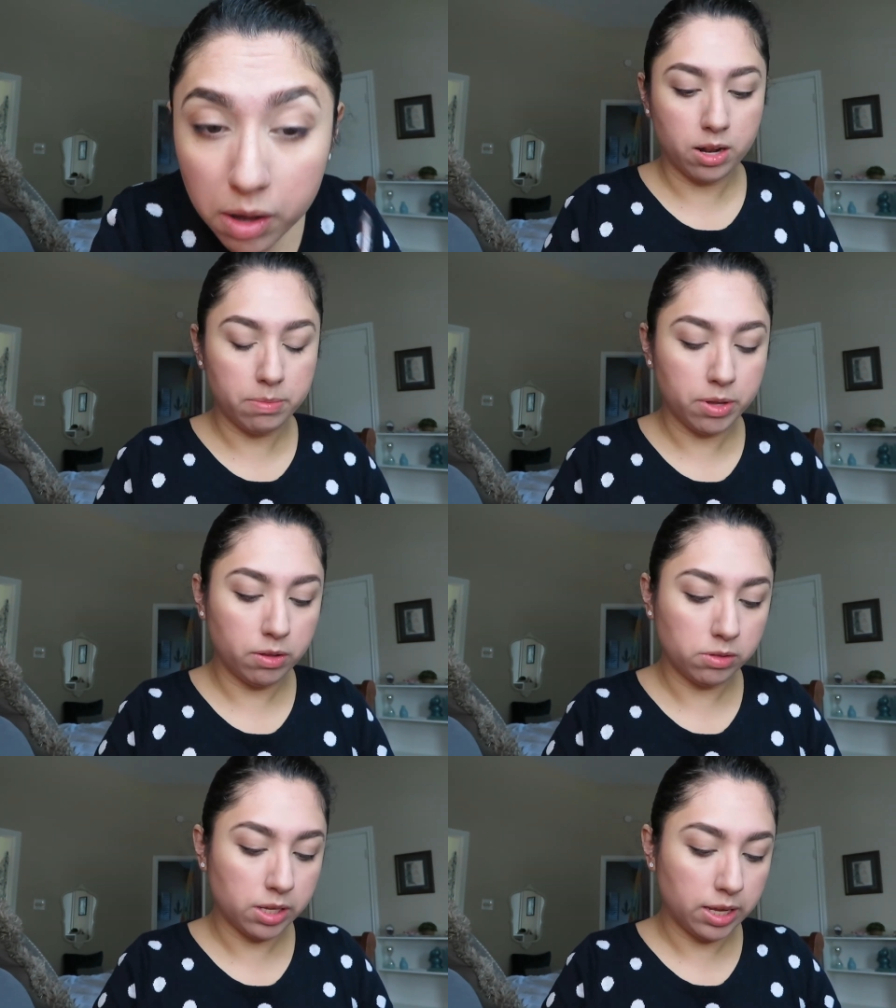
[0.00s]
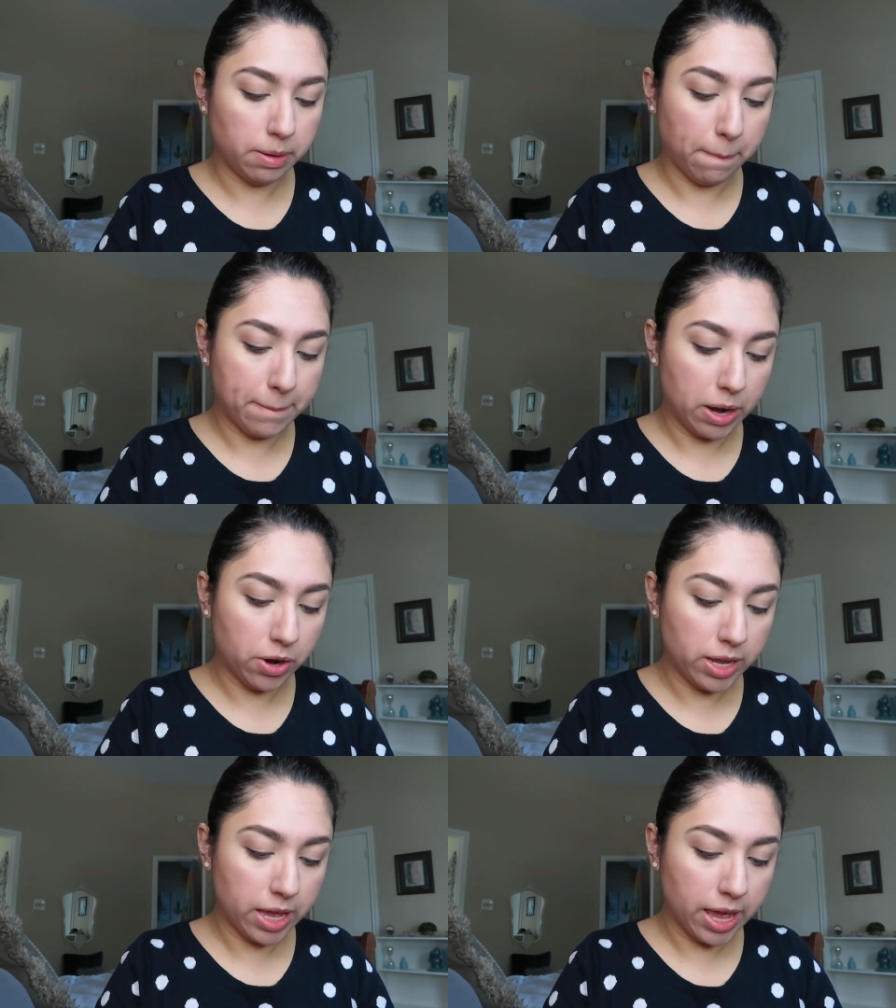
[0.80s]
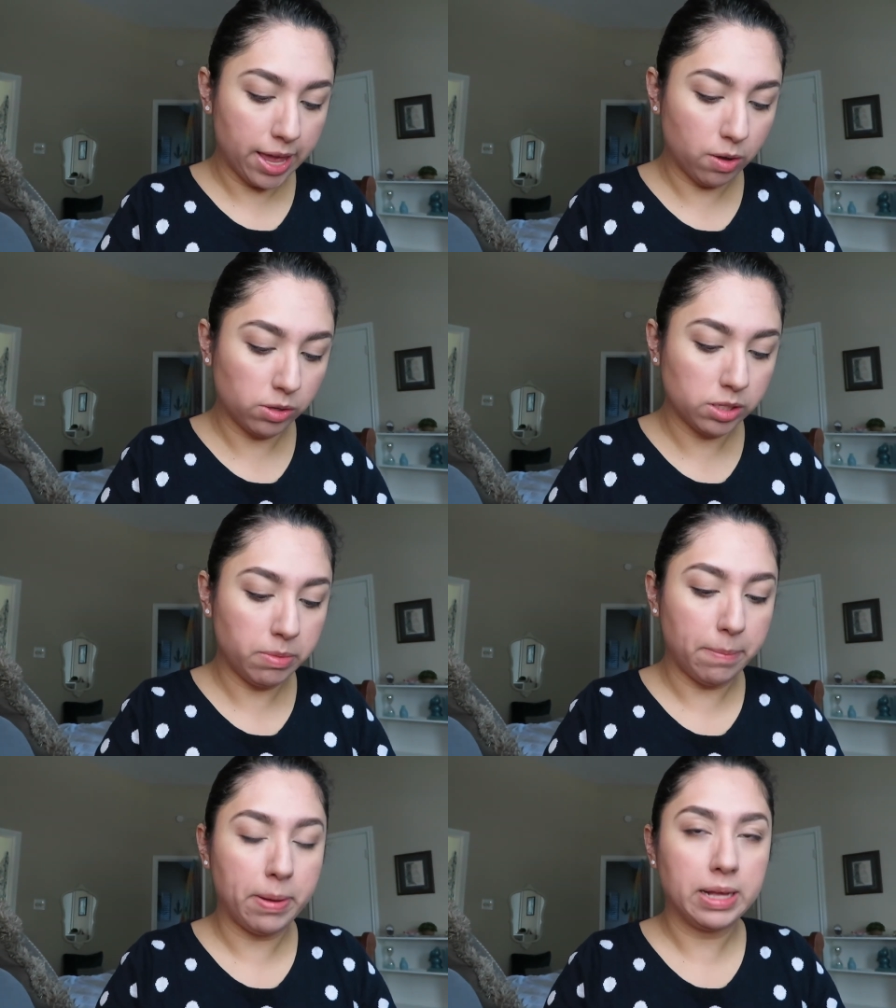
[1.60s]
And I'm using Mary Kay Ultimate